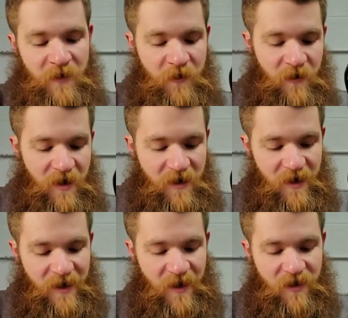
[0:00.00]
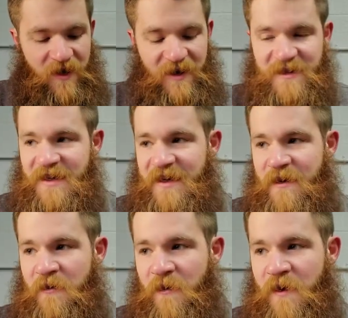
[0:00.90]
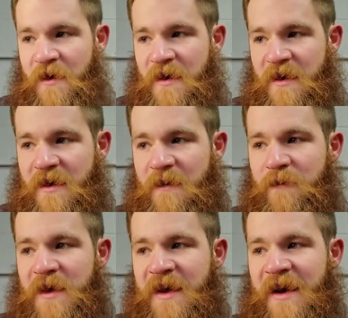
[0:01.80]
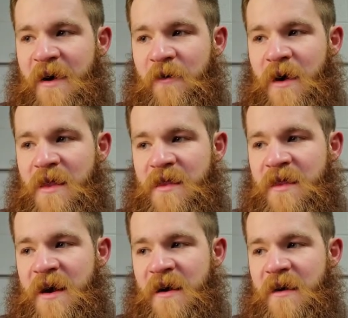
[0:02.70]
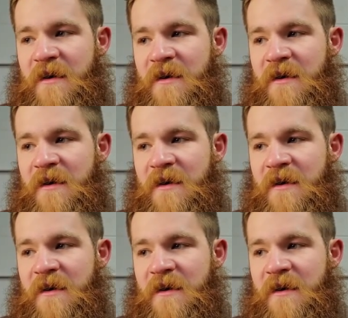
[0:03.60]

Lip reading: green, and I think I see another one peeking out right there.